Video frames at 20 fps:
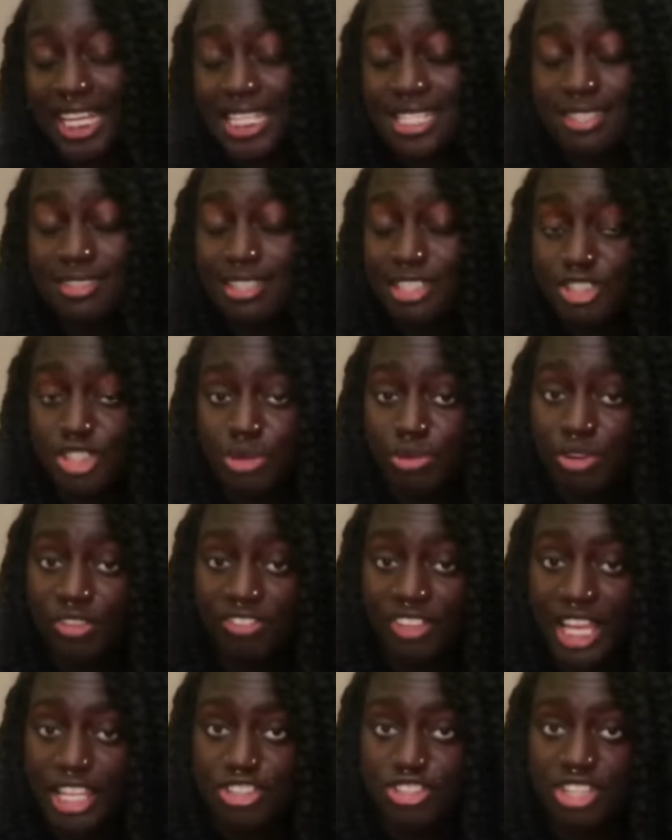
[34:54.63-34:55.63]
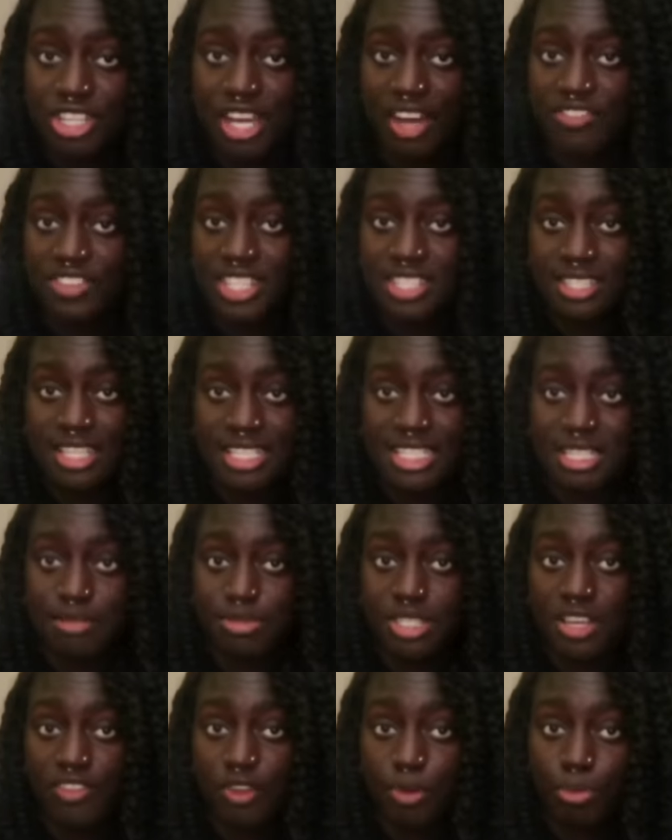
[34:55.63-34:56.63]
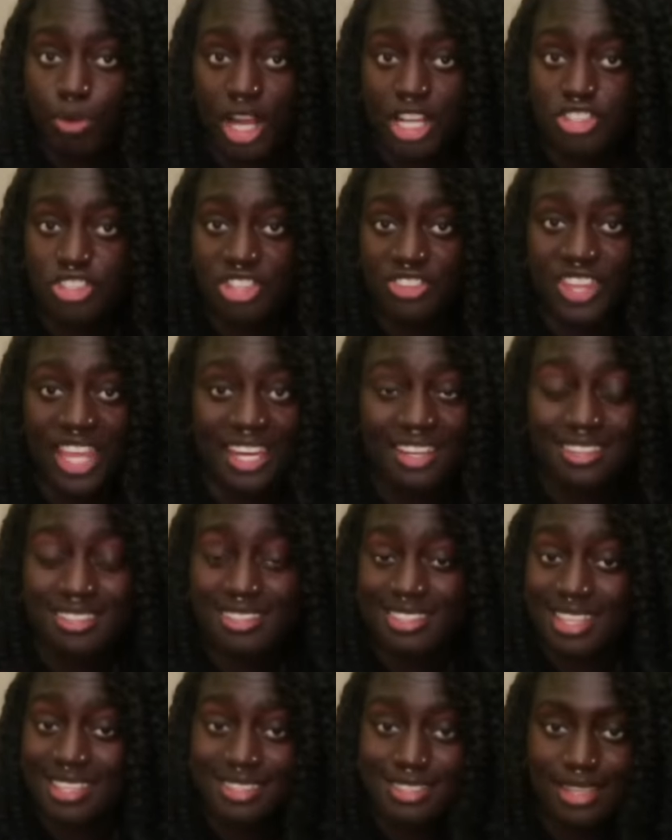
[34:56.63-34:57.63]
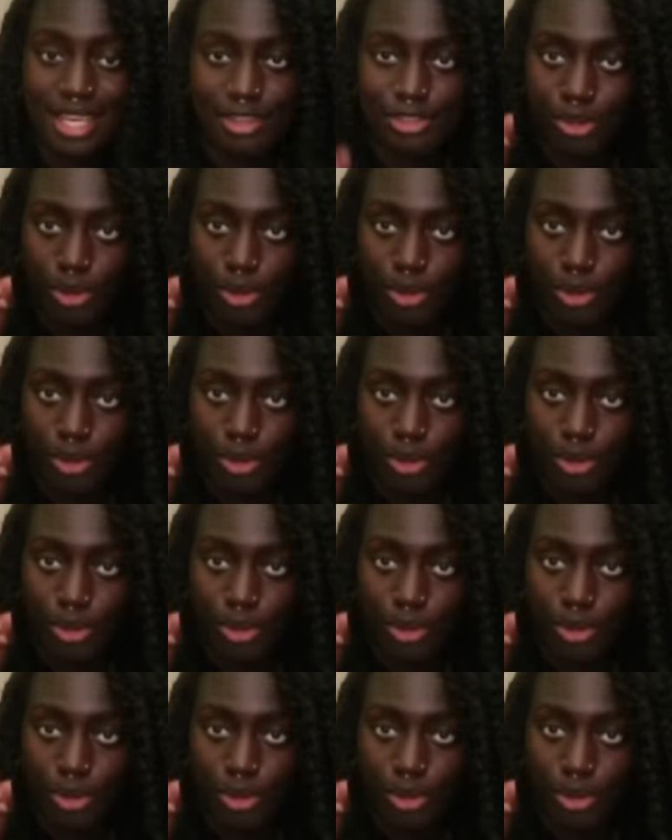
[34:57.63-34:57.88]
is a digital reflection of the systems of oppression that exist in